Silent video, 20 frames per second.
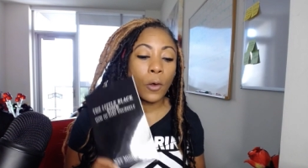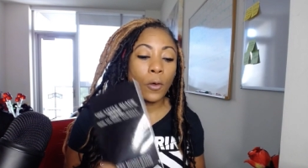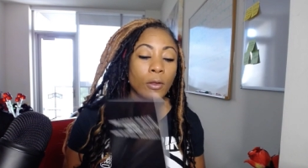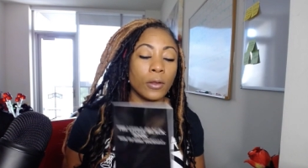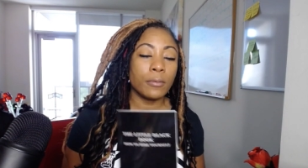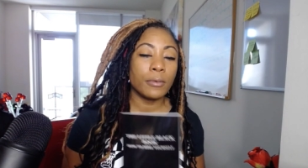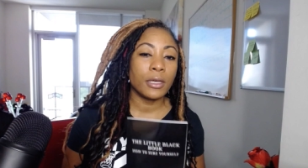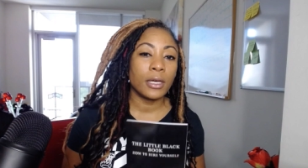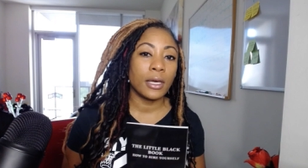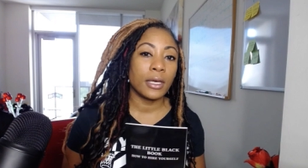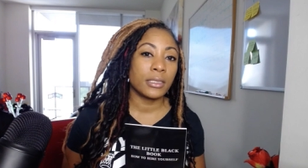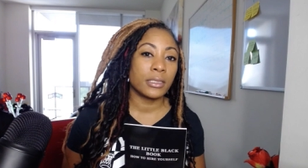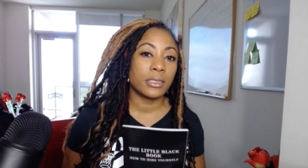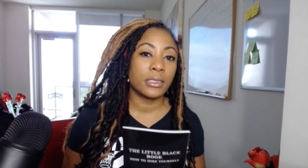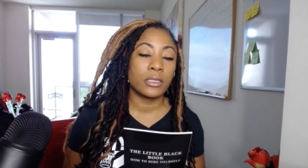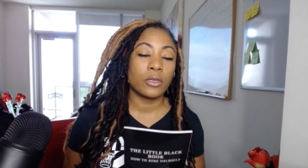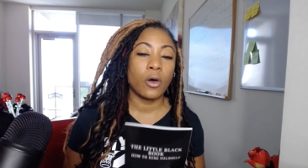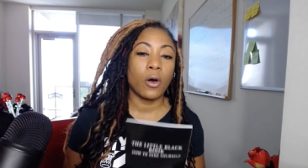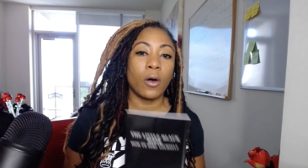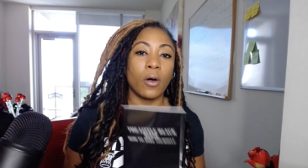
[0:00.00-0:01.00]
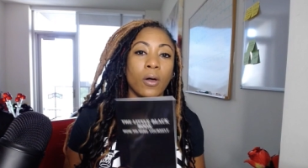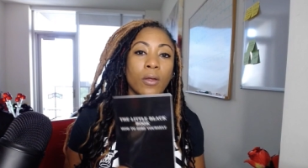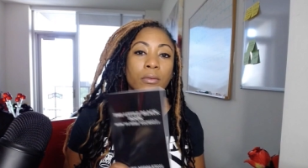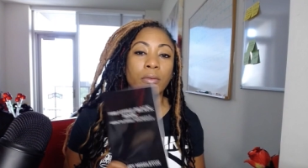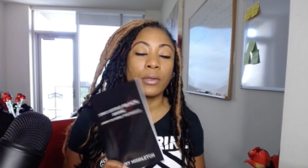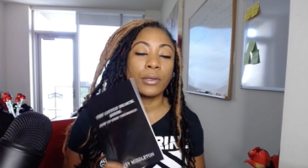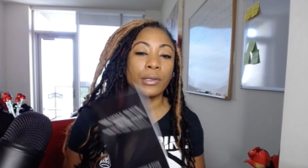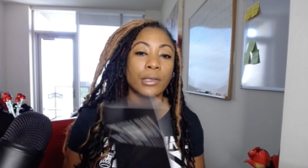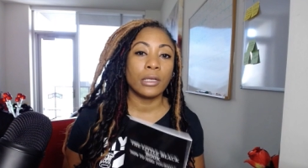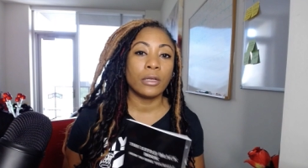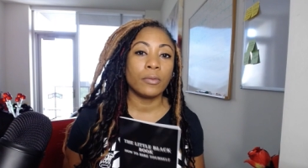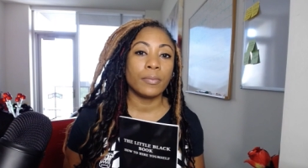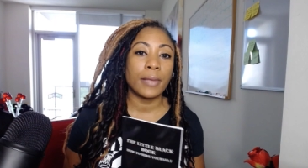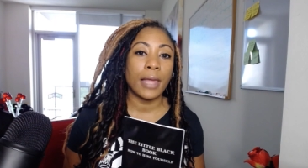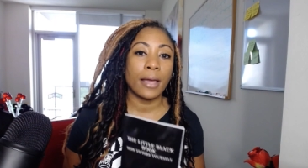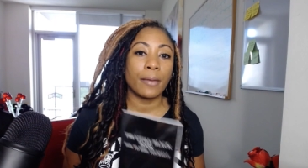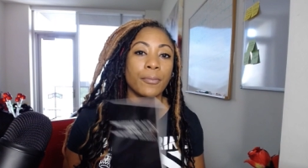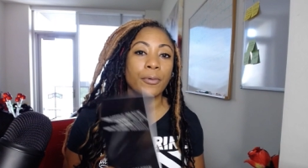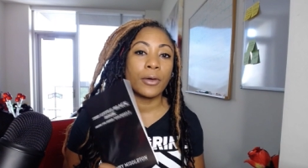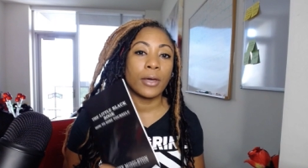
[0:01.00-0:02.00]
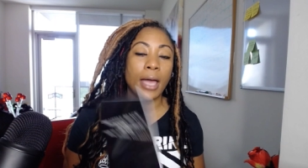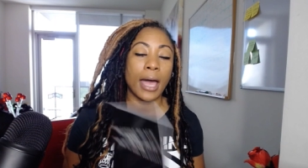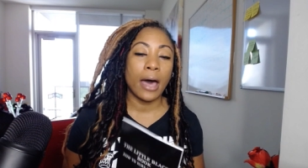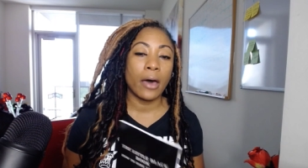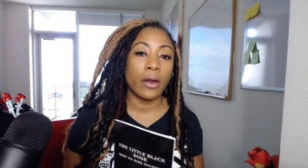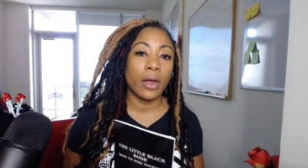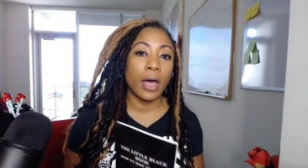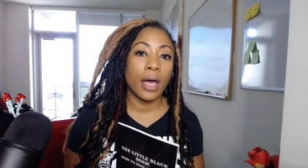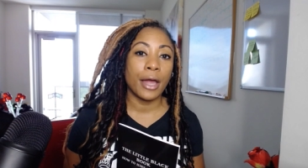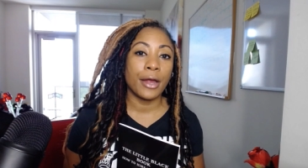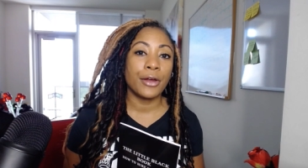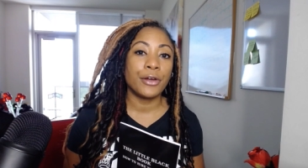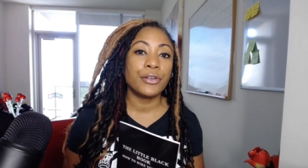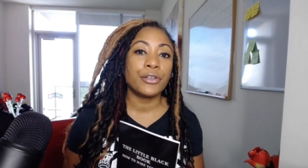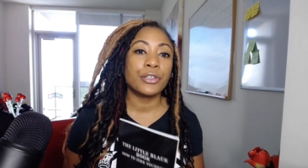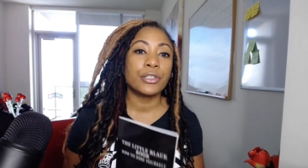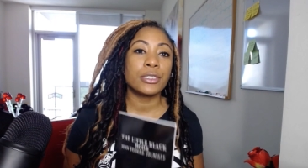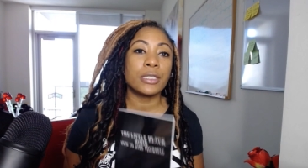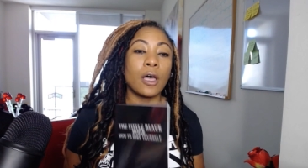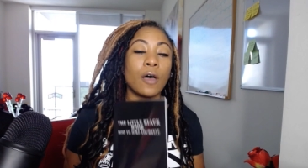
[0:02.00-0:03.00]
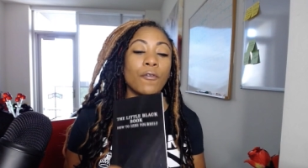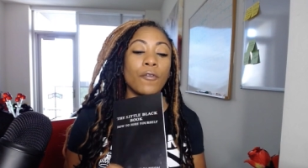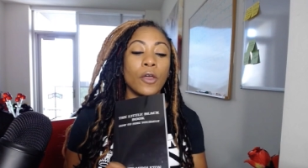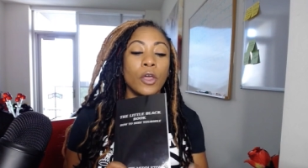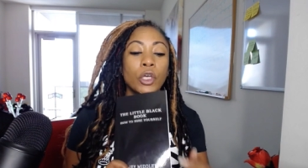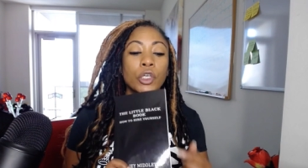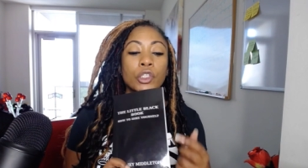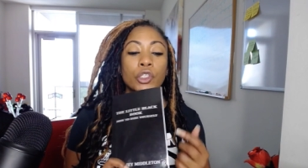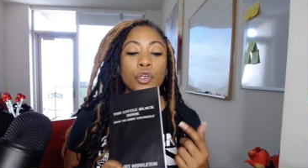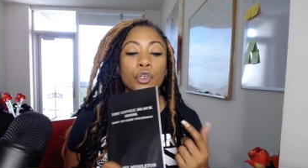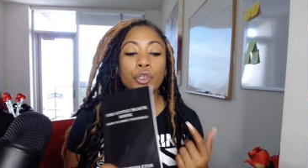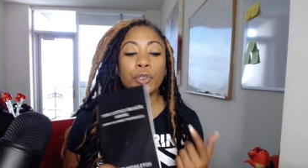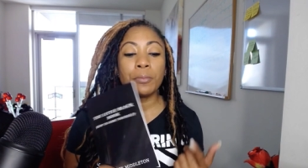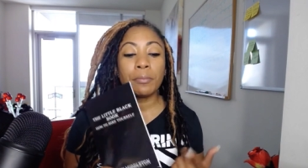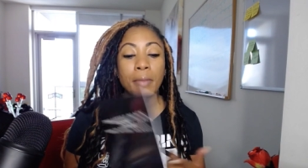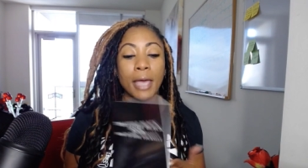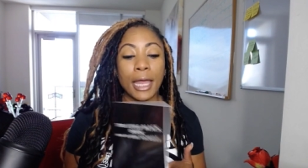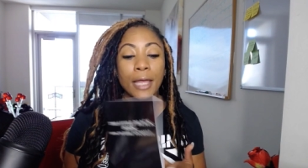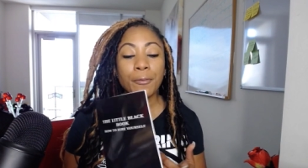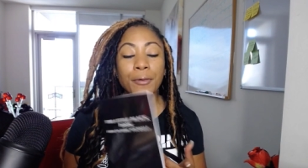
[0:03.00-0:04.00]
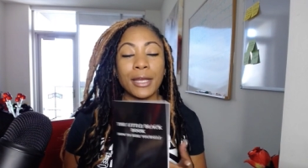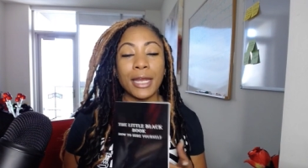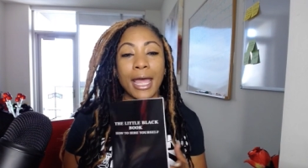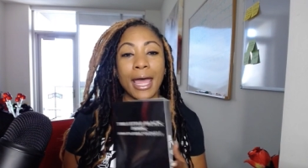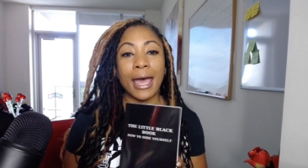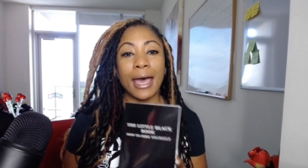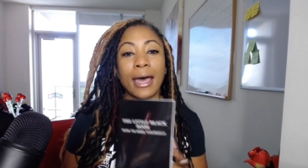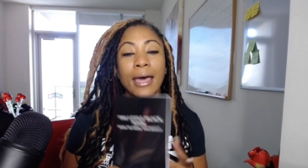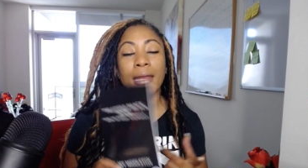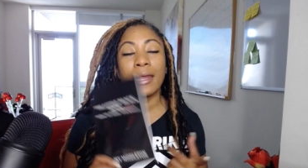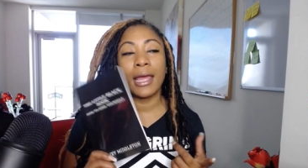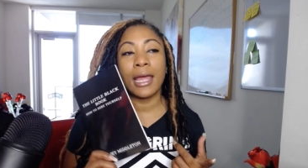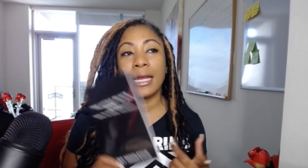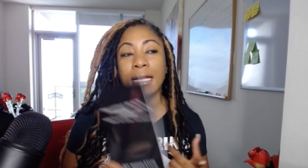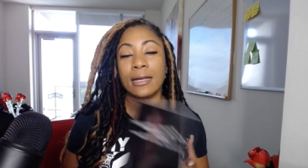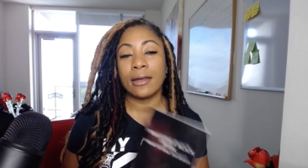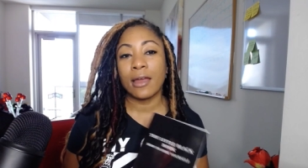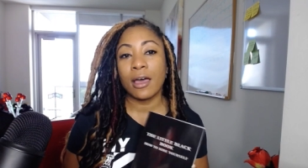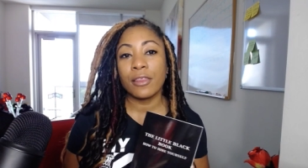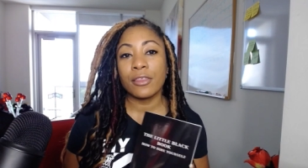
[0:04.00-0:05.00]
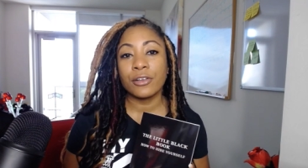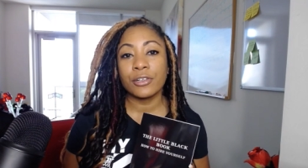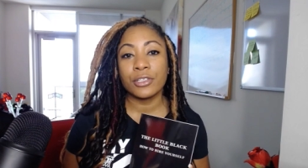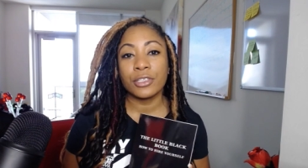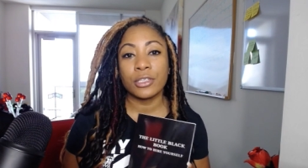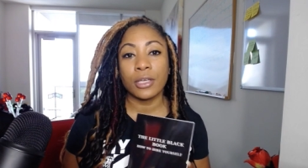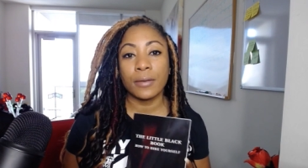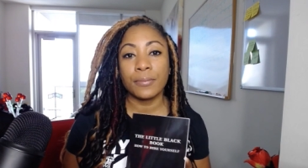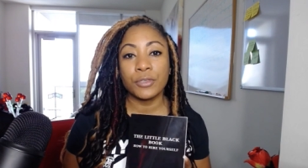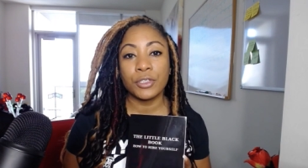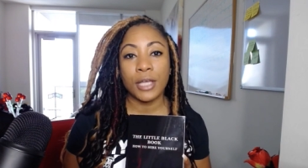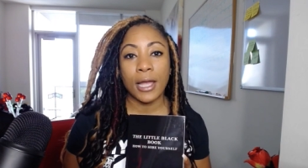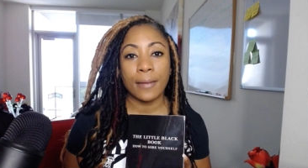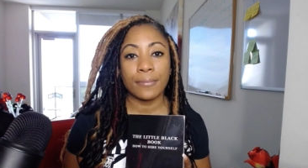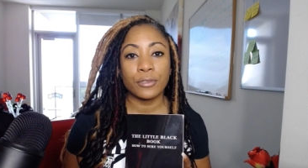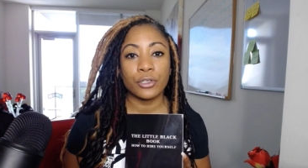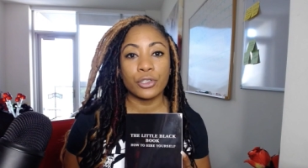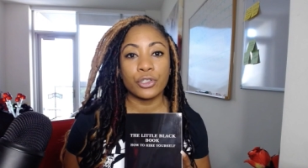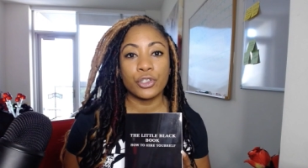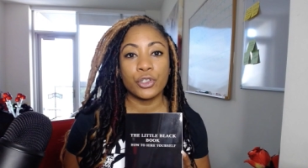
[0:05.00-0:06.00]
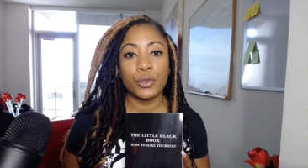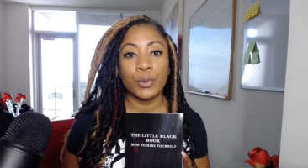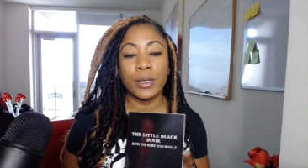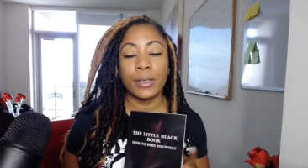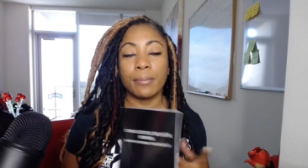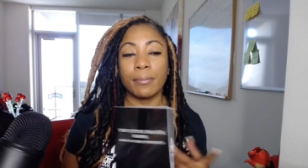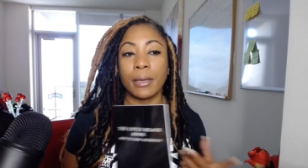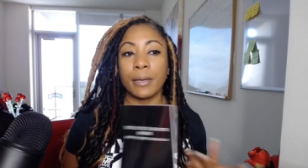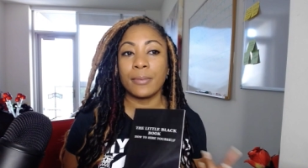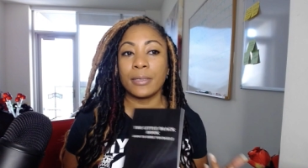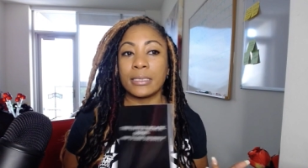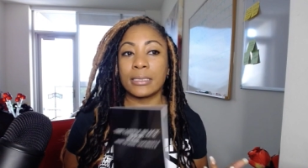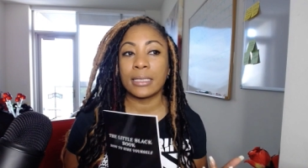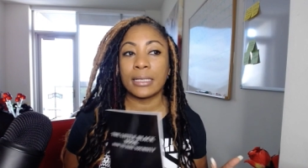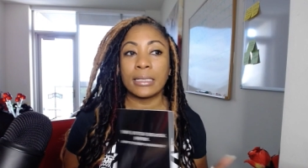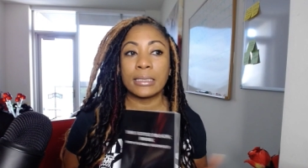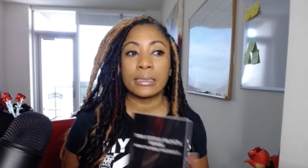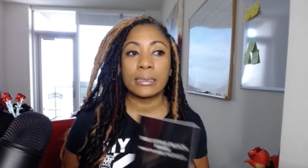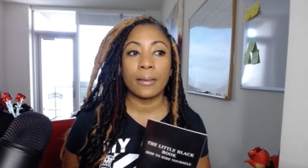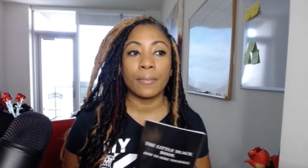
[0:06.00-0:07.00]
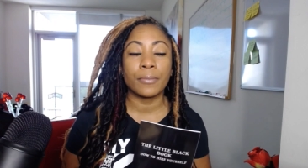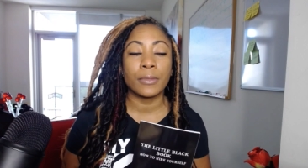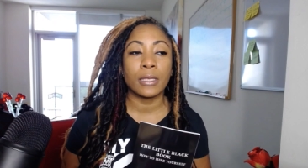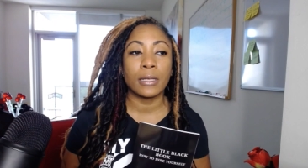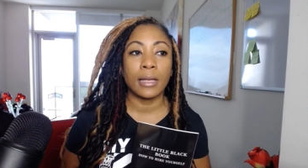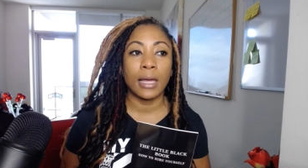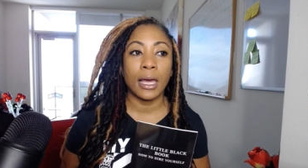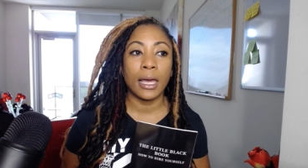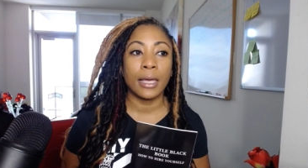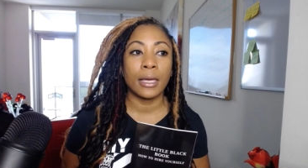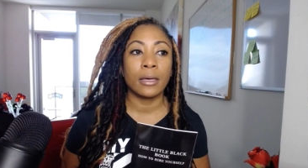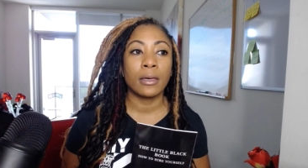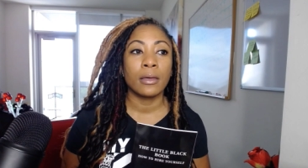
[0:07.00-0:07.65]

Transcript: only because it's called the little black book how to hire yourself so you may want to add another sub chapter to it maybe saying something like